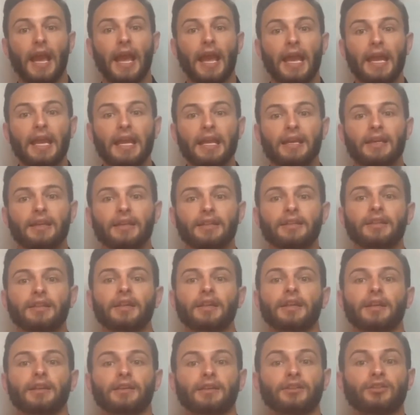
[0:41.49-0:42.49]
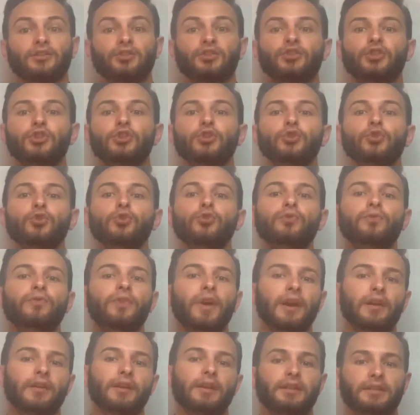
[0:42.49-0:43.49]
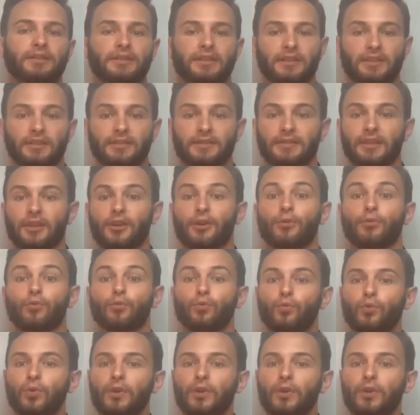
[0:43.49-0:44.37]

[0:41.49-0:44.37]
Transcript: and the 2 variances that are